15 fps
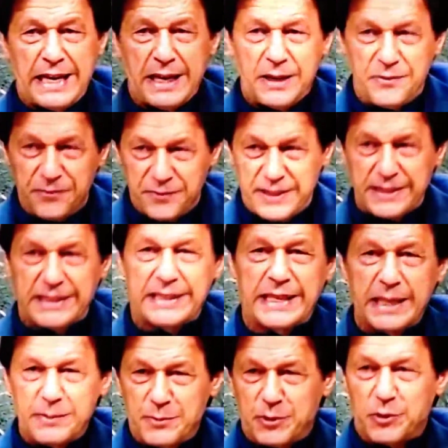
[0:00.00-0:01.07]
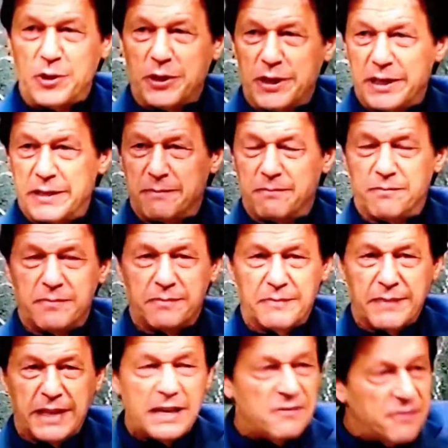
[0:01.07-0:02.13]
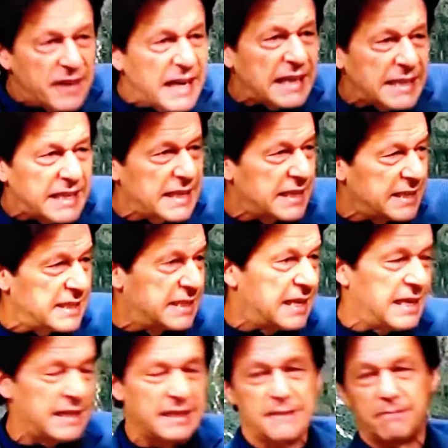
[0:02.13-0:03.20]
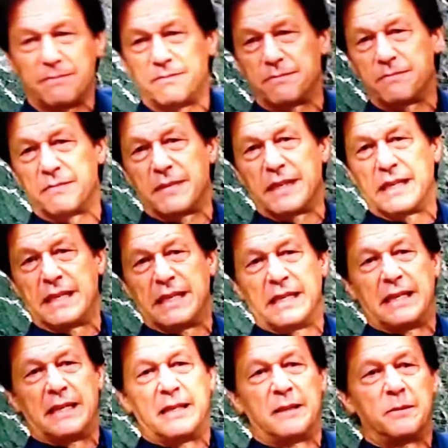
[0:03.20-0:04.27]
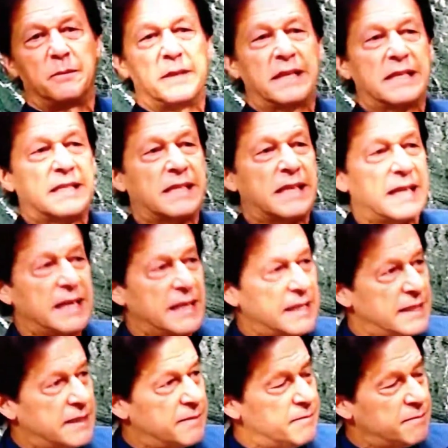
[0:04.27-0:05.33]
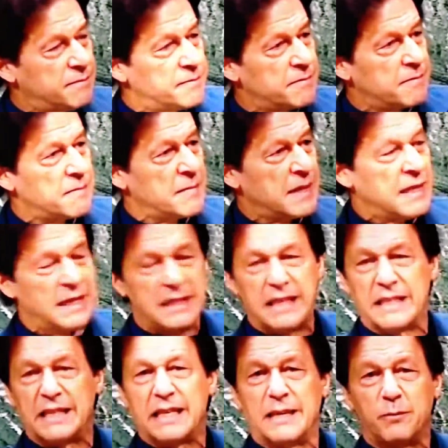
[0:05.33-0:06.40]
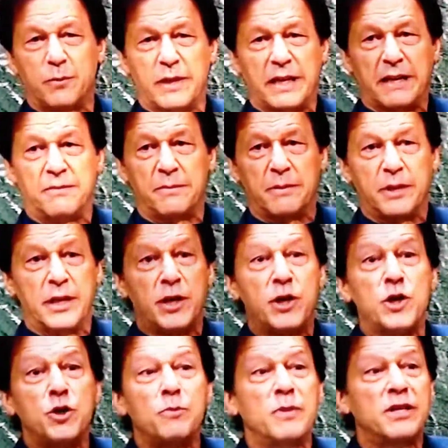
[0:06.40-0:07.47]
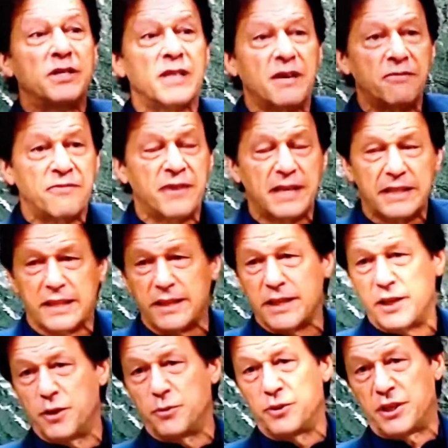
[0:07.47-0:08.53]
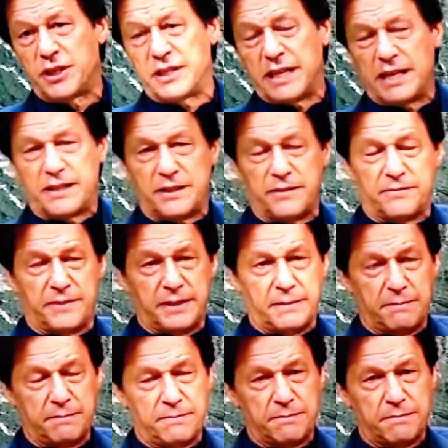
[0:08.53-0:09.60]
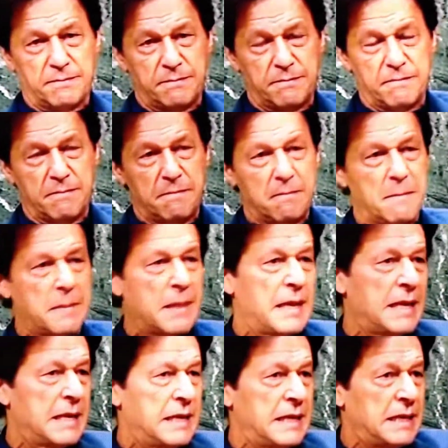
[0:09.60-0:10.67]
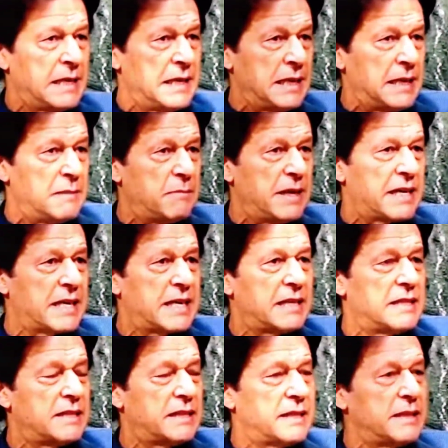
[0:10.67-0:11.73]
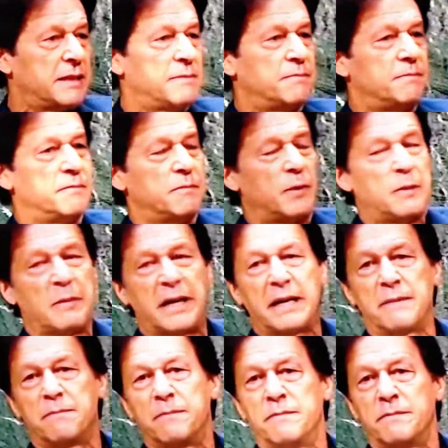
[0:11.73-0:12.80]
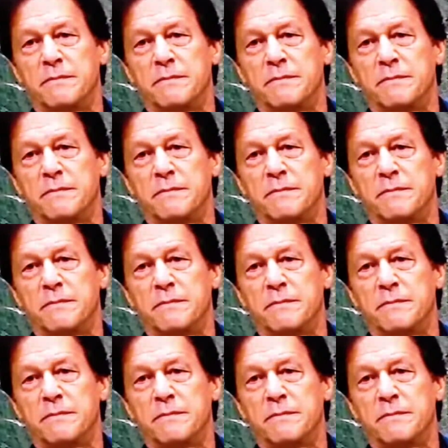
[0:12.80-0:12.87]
And we all know that marginalization leads to radicalization. Some of the people who ended up as militants in Syria and other places were from marginalized Muslim communities.